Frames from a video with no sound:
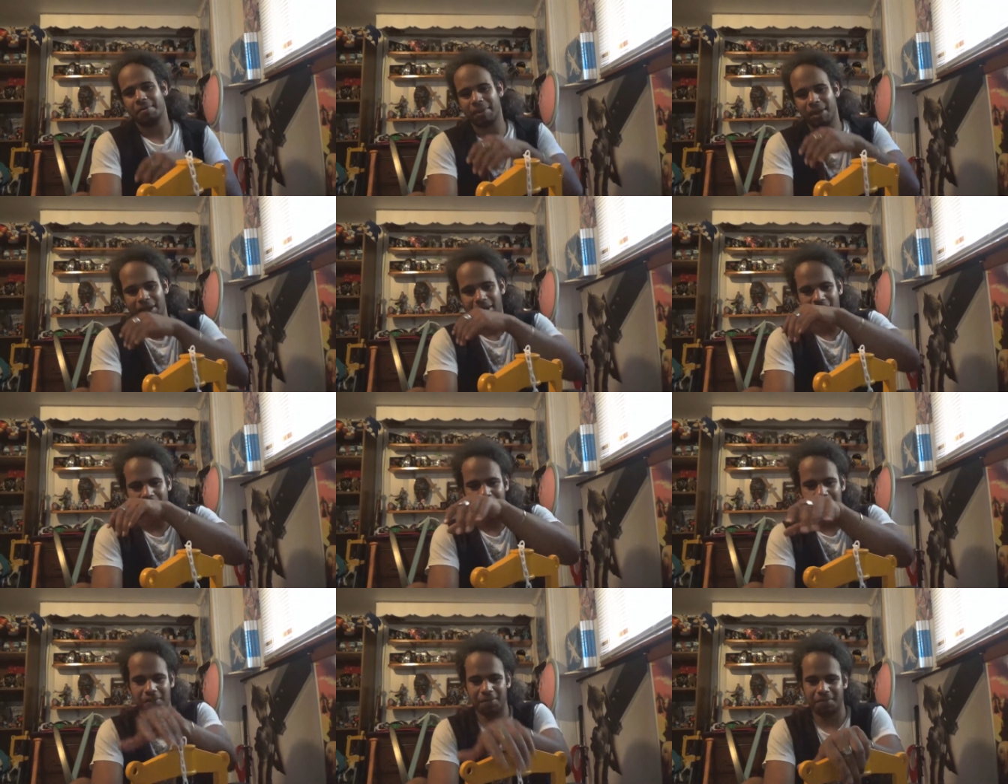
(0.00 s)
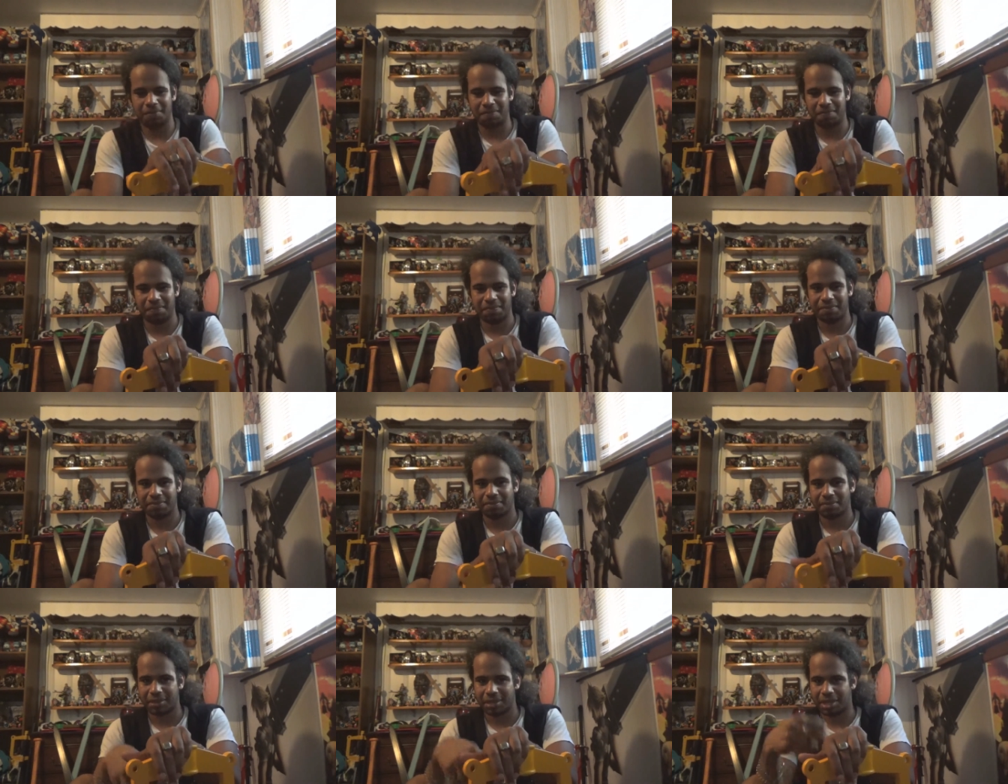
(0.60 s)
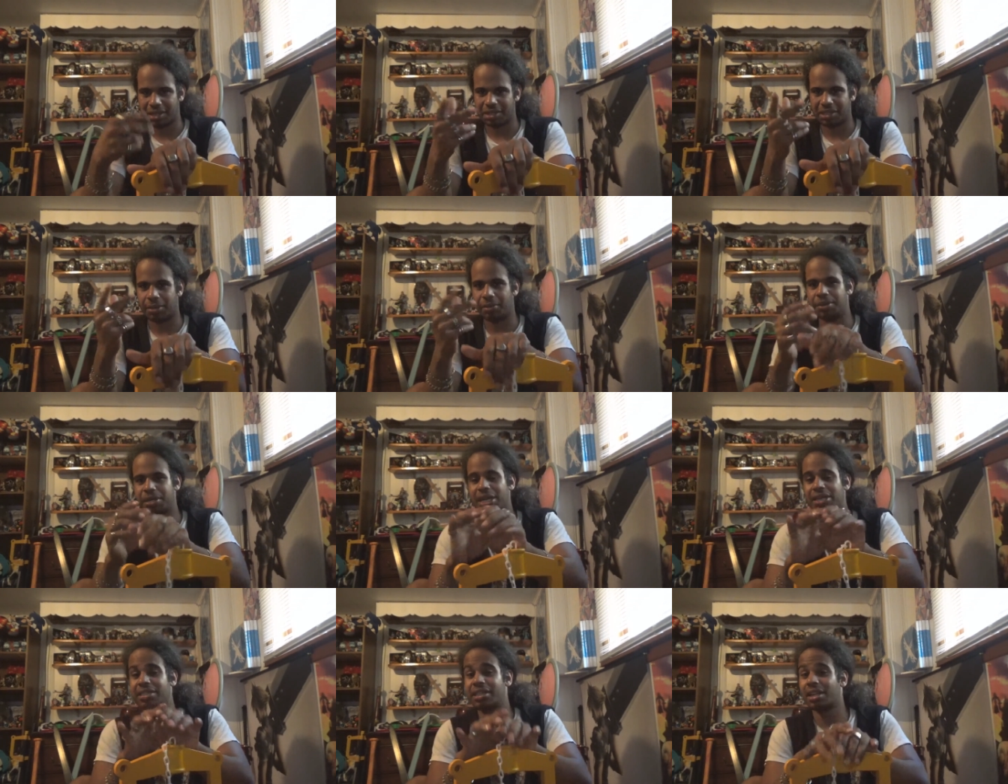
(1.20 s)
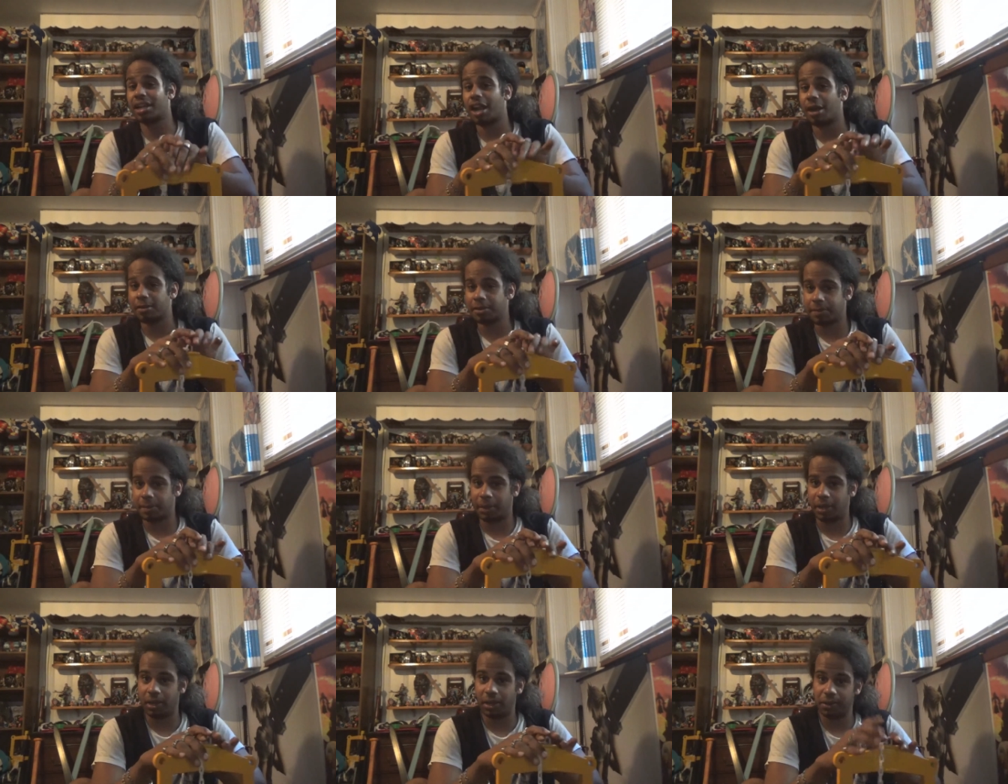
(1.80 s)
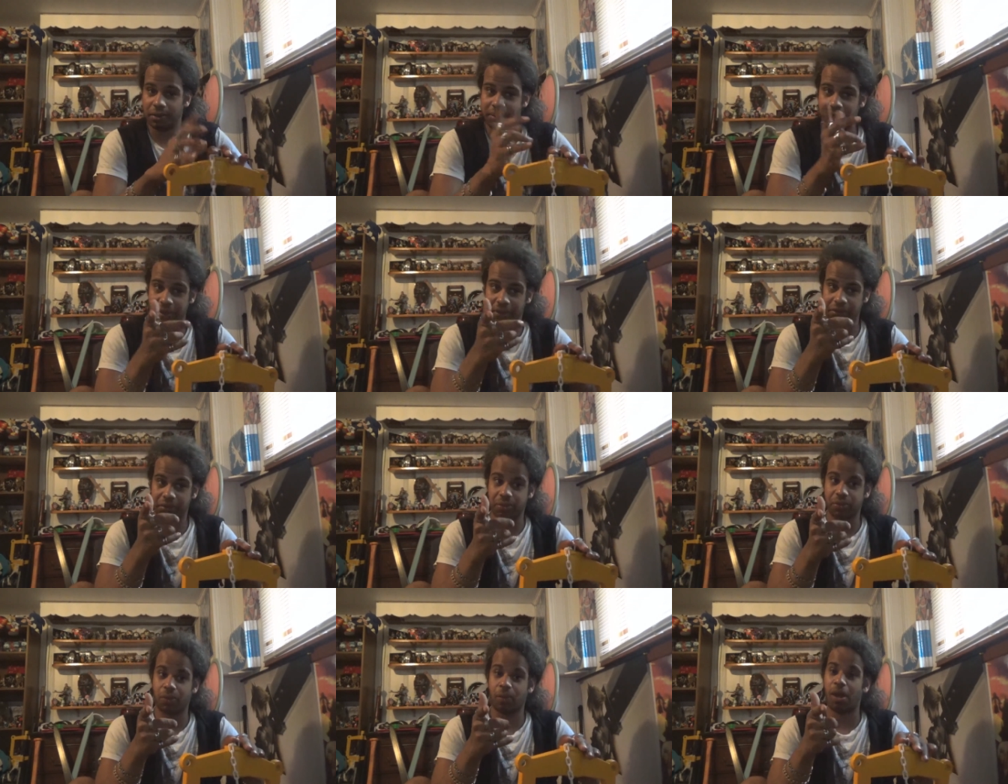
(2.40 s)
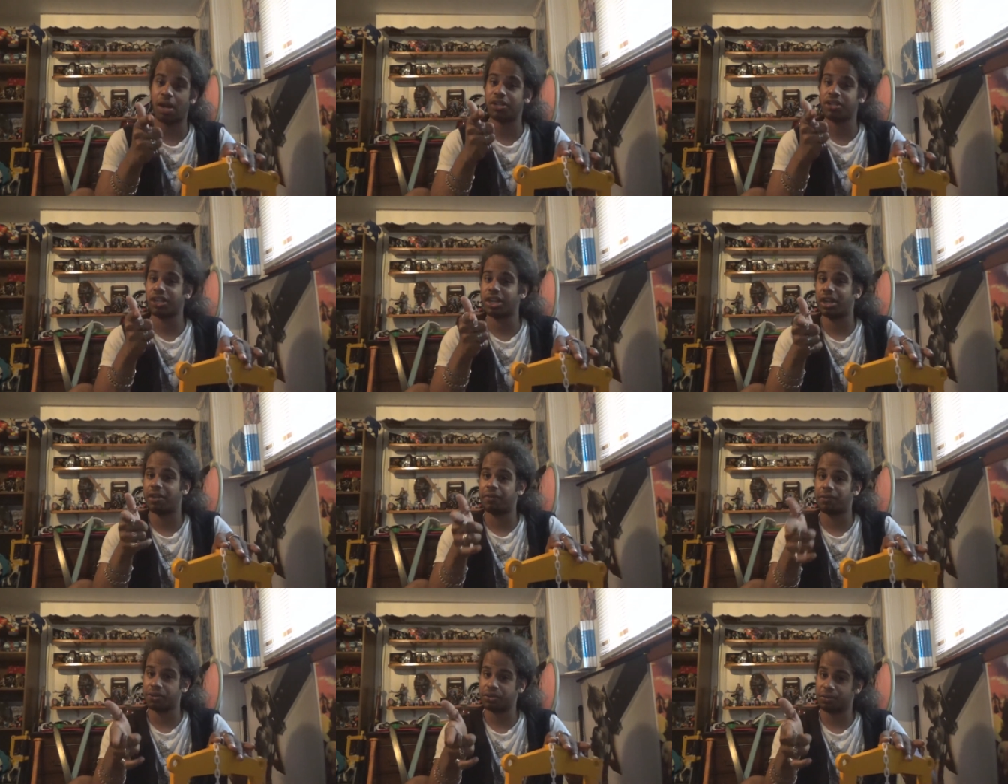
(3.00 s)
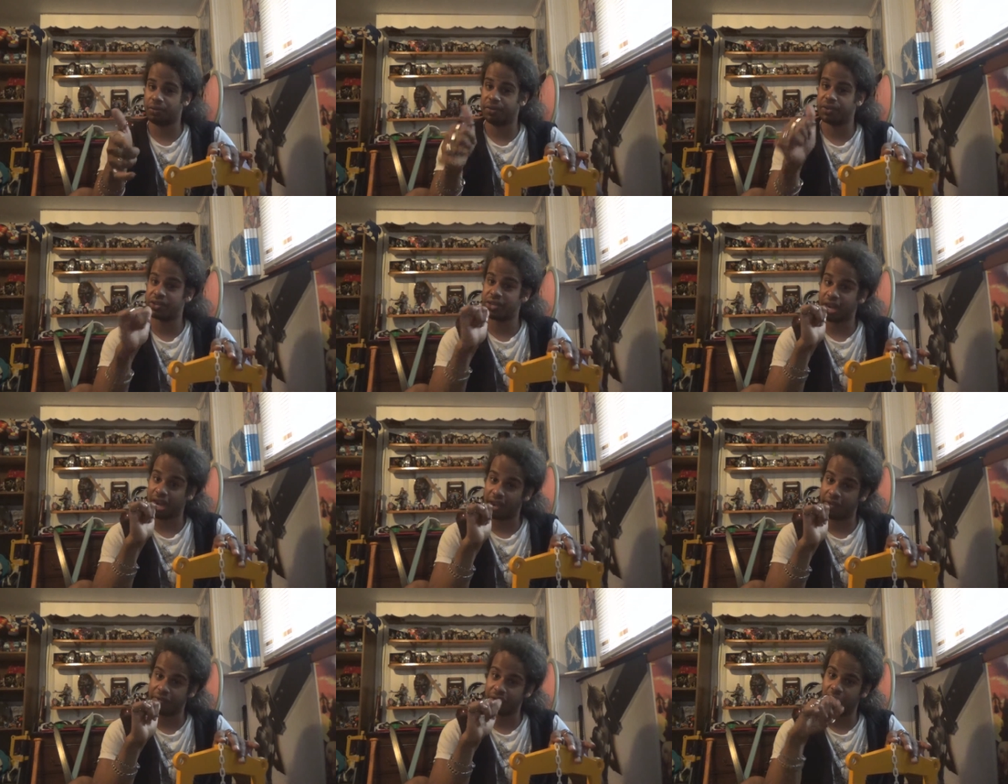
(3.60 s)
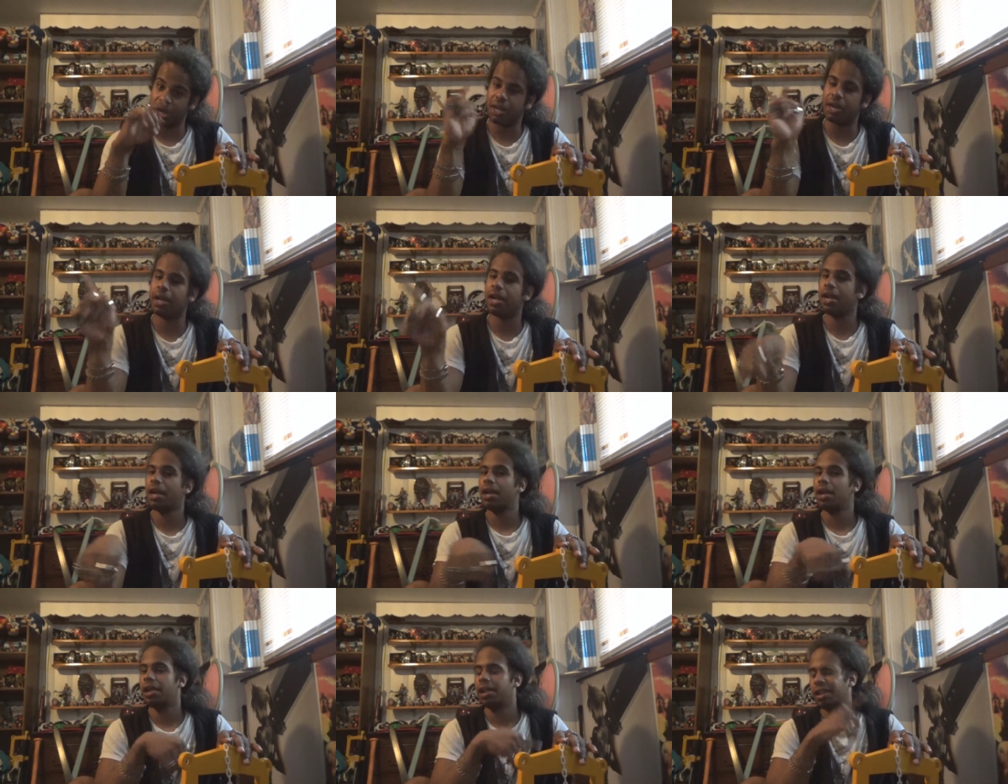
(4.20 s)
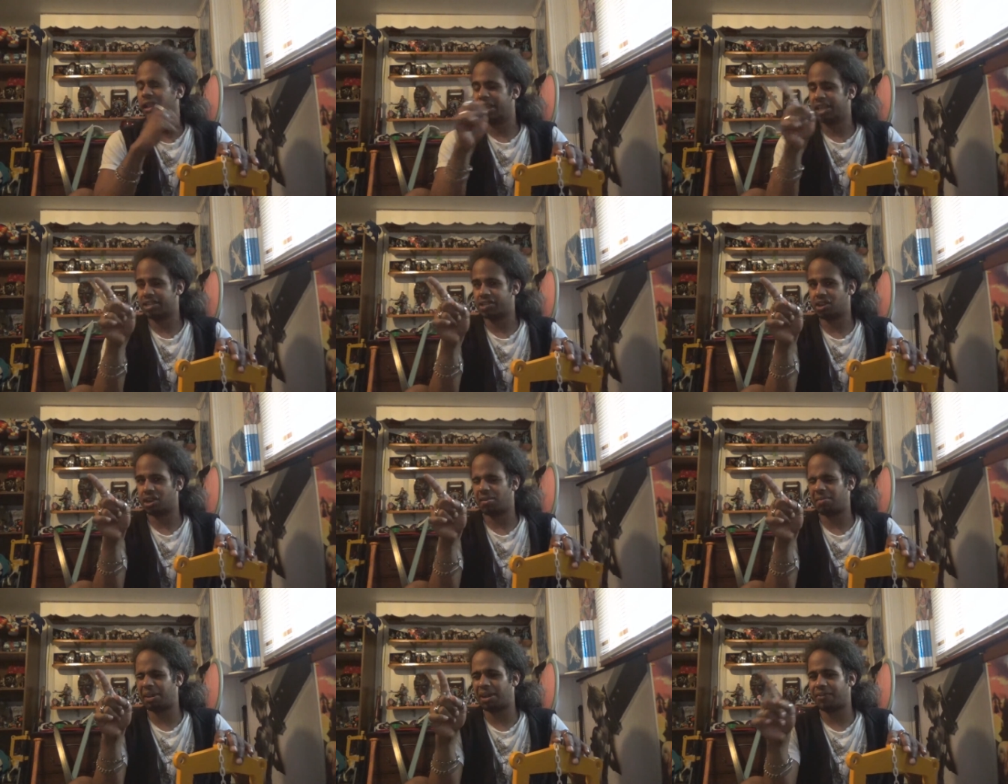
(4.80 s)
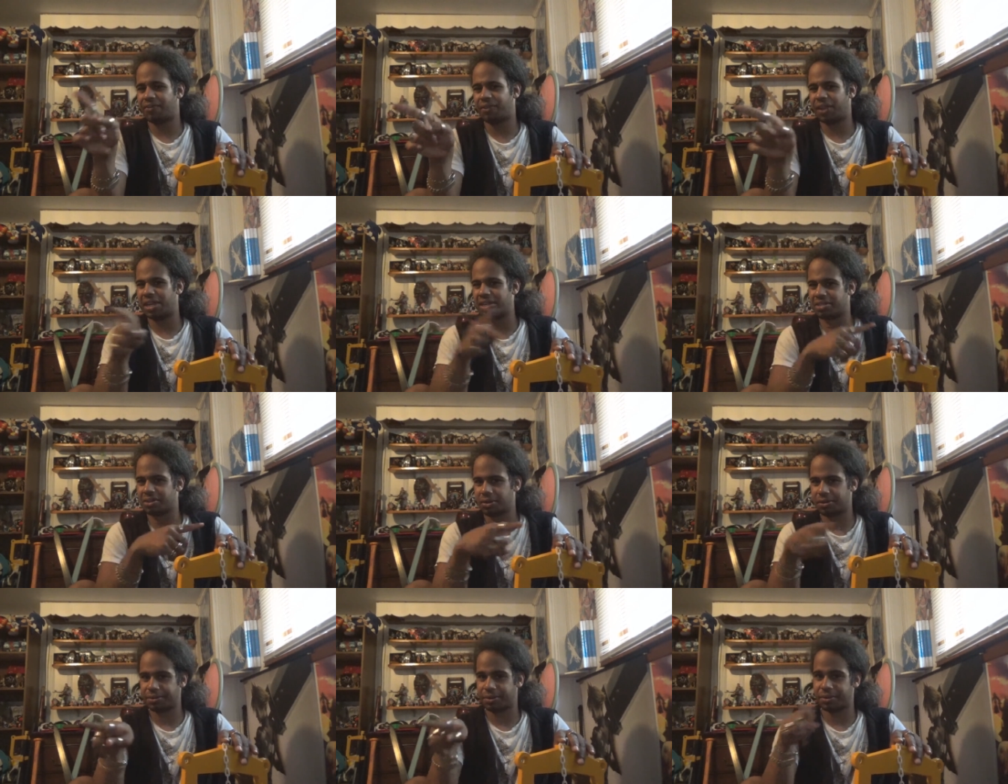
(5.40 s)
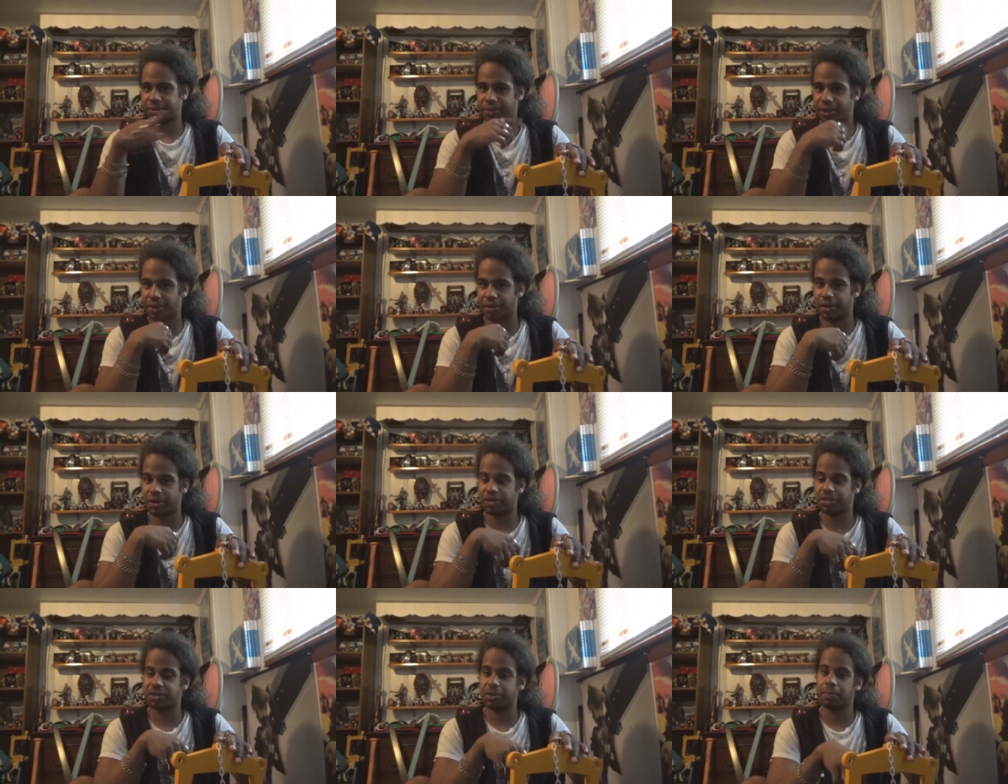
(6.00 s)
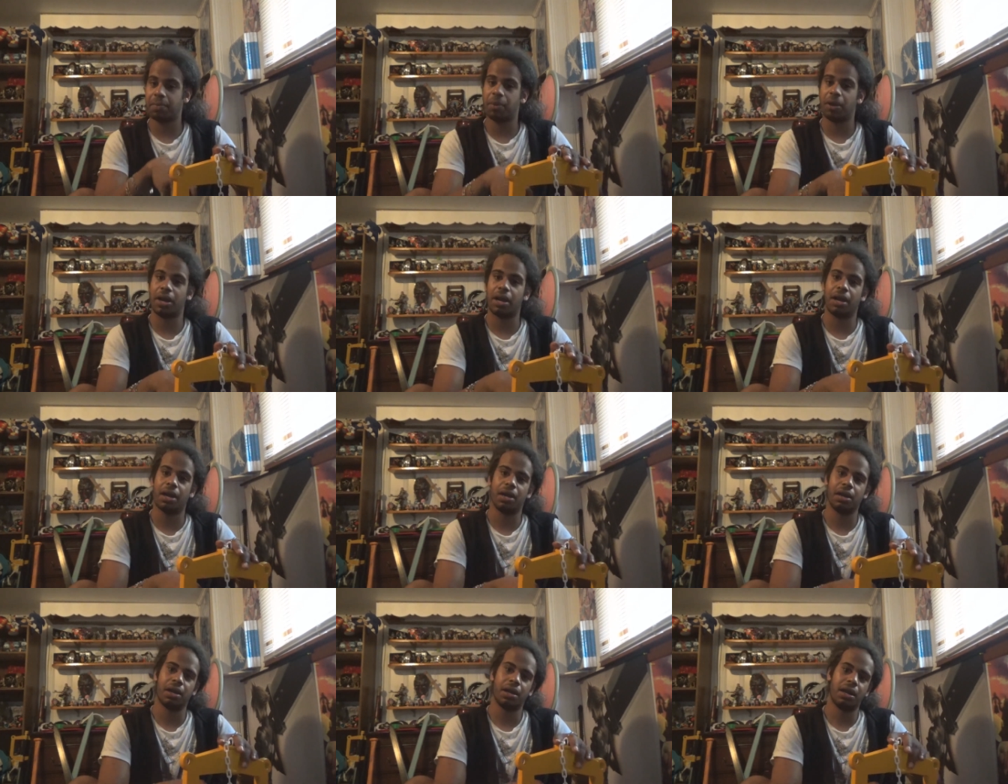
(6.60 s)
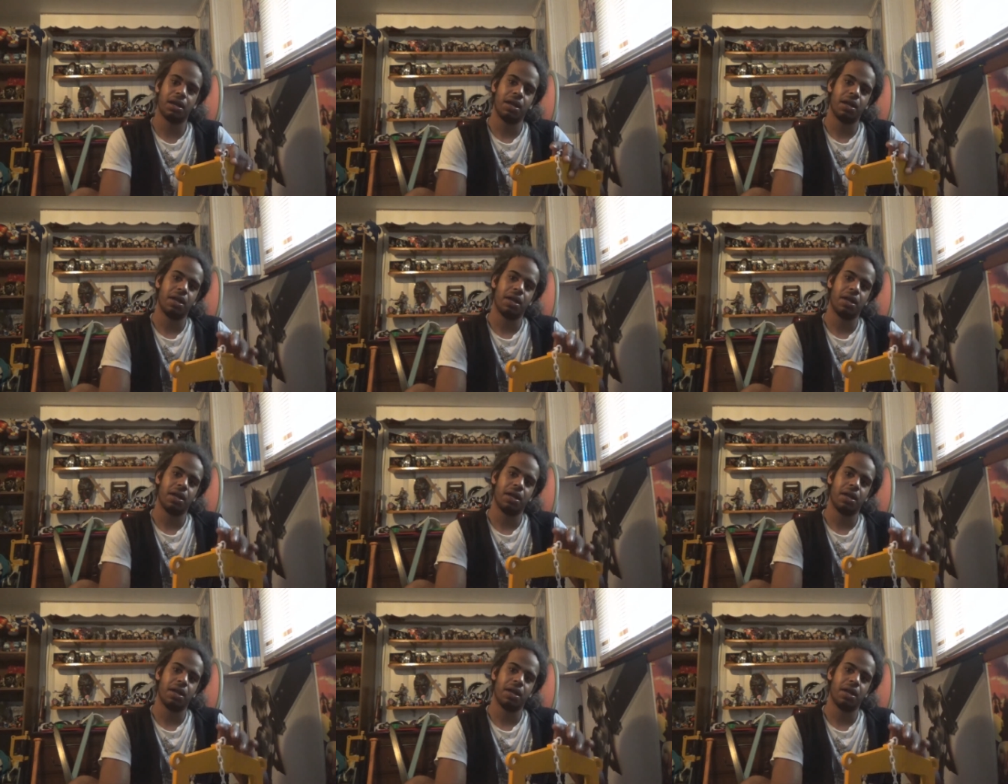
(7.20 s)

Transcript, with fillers: But um, tell me what you guys in the comments below. Thank you for watching and go to videos that I've done. Links are on my face. Descriptions are on there somewhere.